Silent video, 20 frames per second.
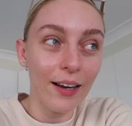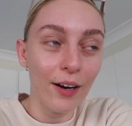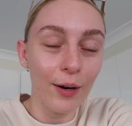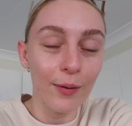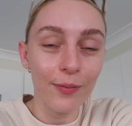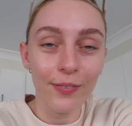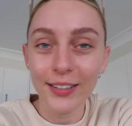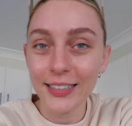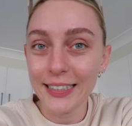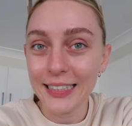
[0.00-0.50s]

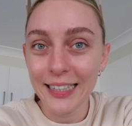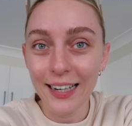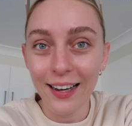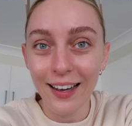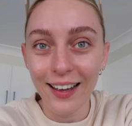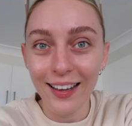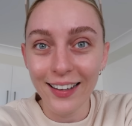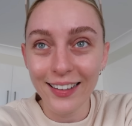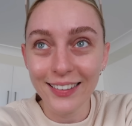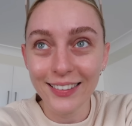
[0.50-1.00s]
hopefully she
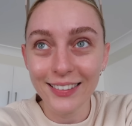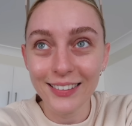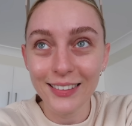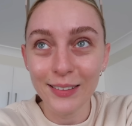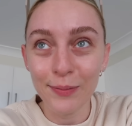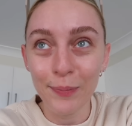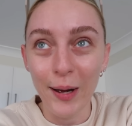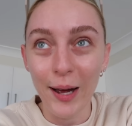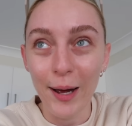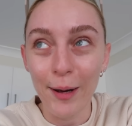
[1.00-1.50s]

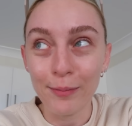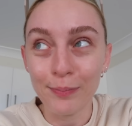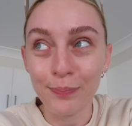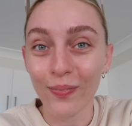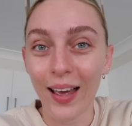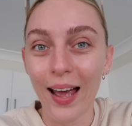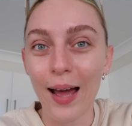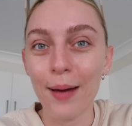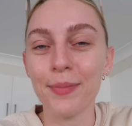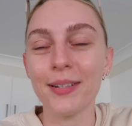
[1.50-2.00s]
does, but
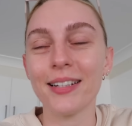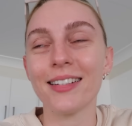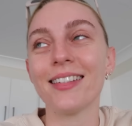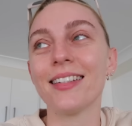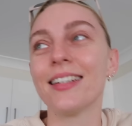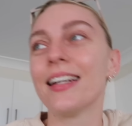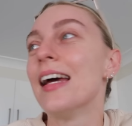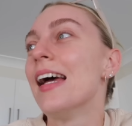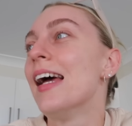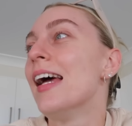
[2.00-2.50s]
I'm
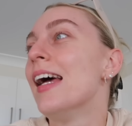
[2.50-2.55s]
just